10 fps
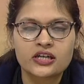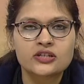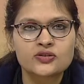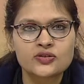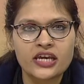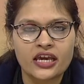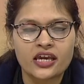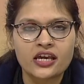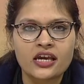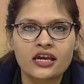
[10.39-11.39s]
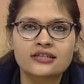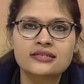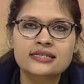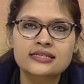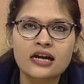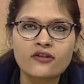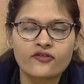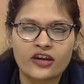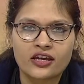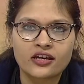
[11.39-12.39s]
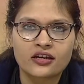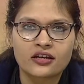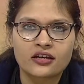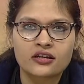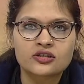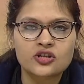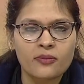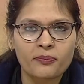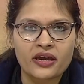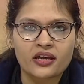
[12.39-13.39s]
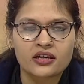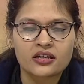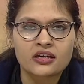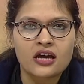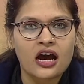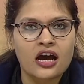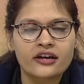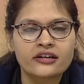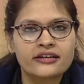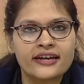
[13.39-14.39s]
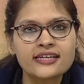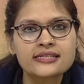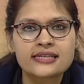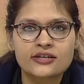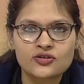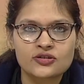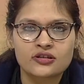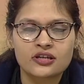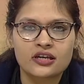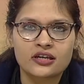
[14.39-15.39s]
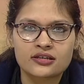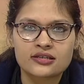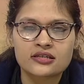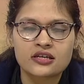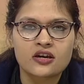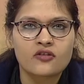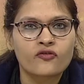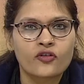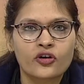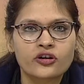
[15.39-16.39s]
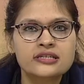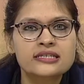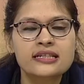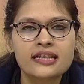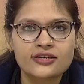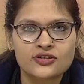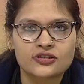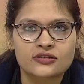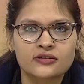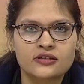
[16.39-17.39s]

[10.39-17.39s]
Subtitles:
Today in staffing topic, our next session is for selection.